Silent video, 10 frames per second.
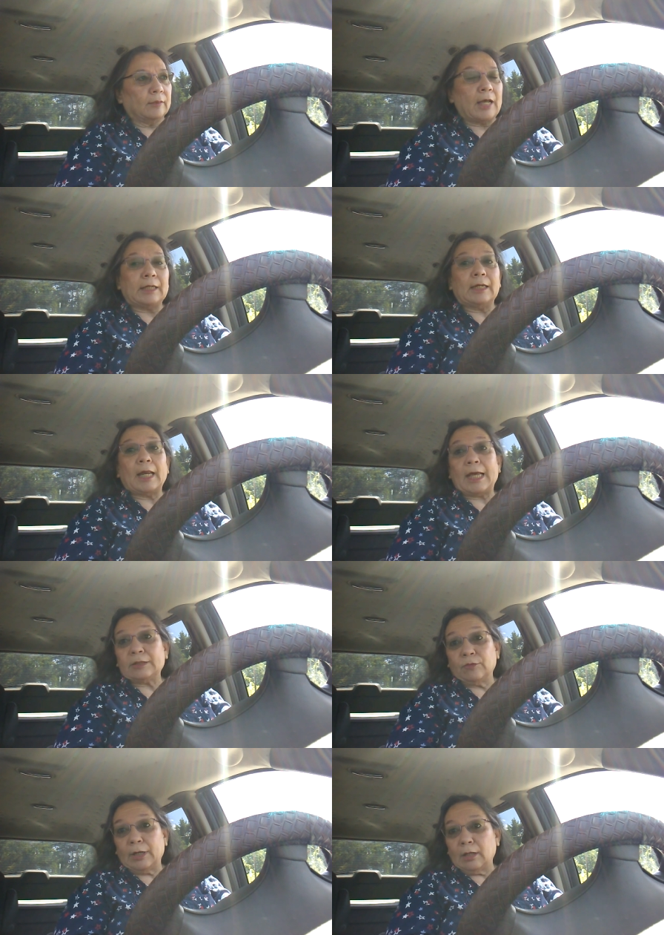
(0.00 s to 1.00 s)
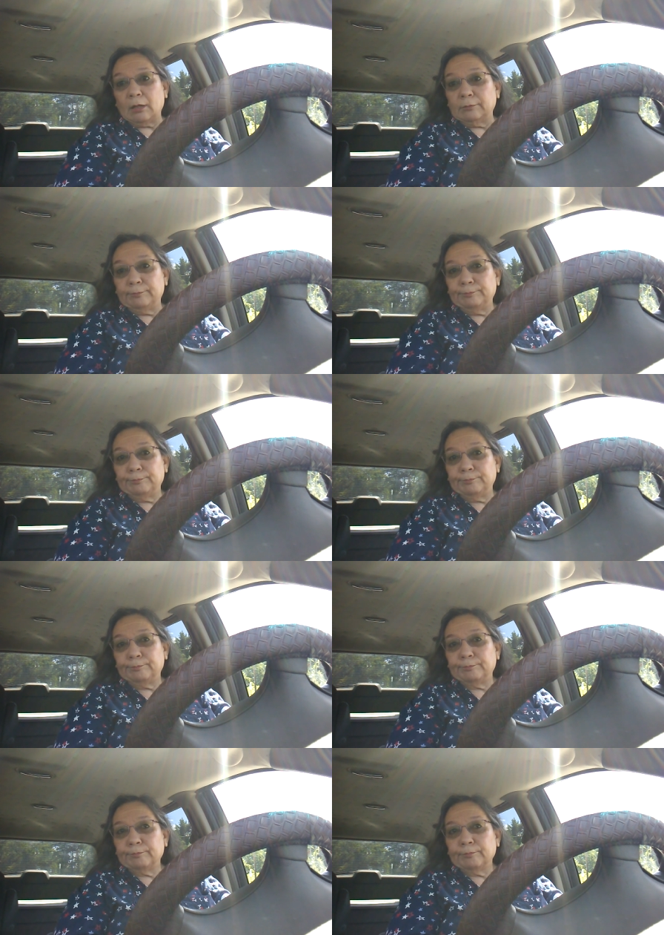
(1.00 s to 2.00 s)
That didn't last very long.
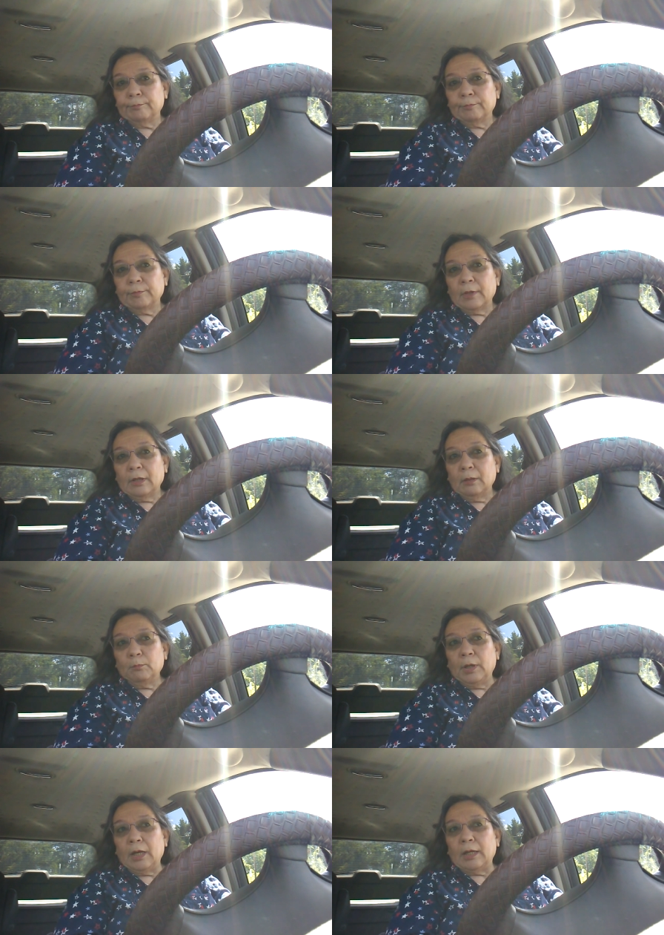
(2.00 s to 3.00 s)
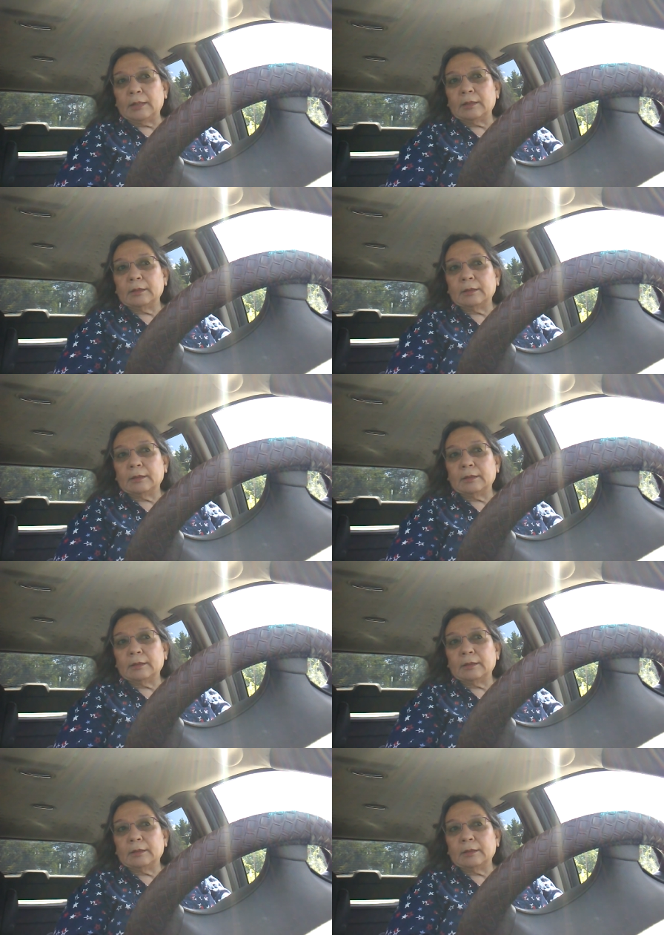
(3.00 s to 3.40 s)
But